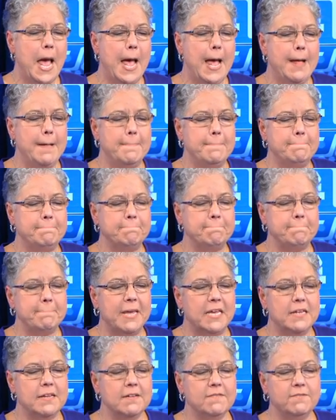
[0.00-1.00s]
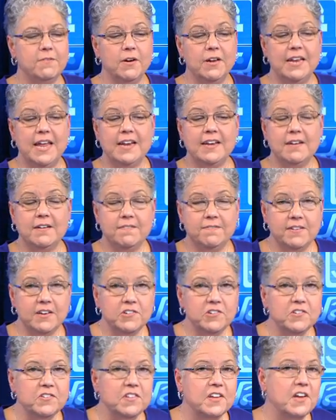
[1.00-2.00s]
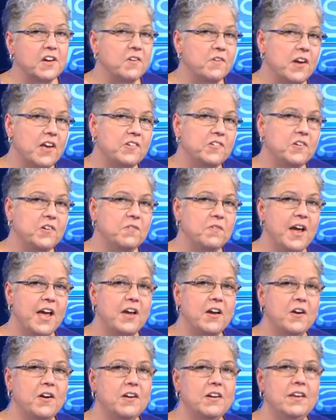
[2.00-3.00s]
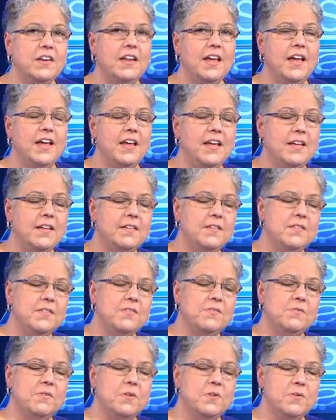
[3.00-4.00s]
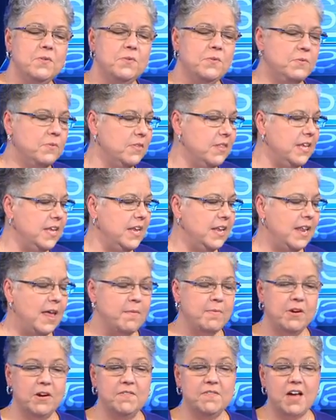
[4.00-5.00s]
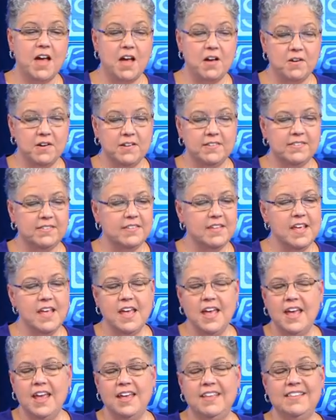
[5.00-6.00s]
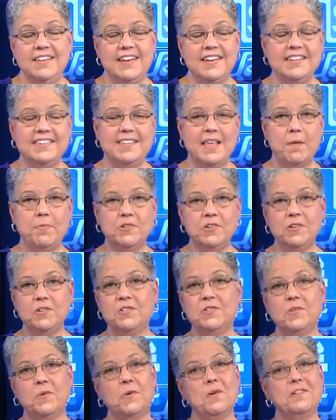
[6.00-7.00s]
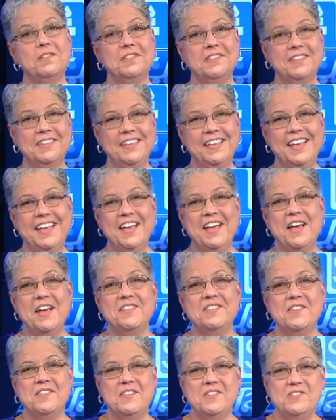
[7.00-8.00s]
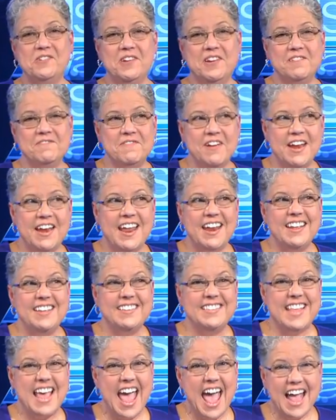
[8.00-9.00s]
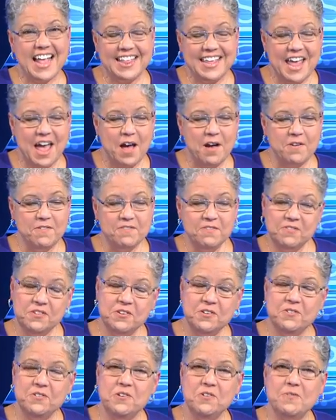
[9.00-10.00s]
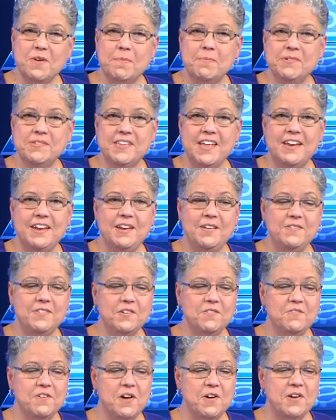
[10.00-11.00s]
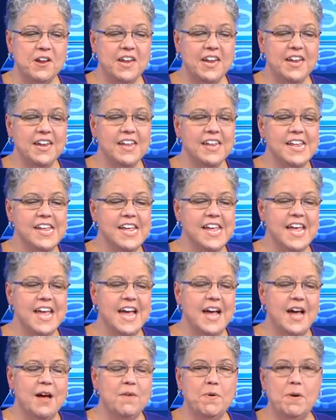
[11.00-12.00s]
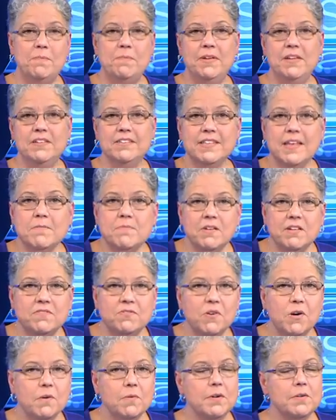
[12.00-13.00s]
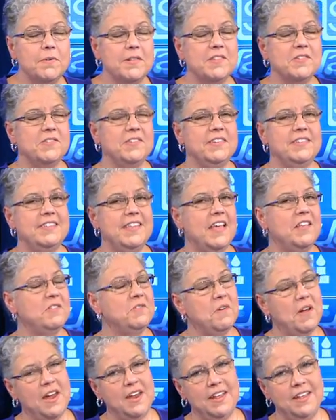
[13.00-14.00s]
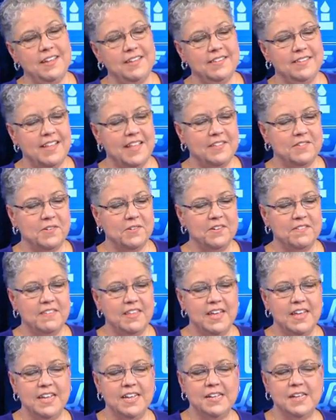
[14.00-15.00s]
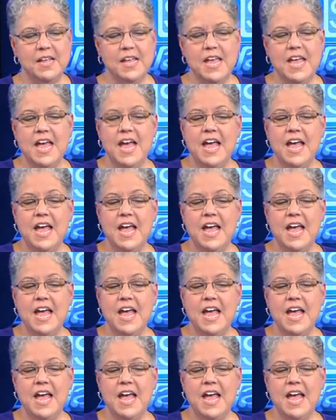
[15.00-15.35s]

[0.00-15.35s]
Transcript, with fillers: Um, for elected officials, the Congressional Record uh, through the Library of Congress is an exceptional source, so that you can find out exactly how your representatives are voting, uh, what bills they put forward, what their success rate is, that sort of thing.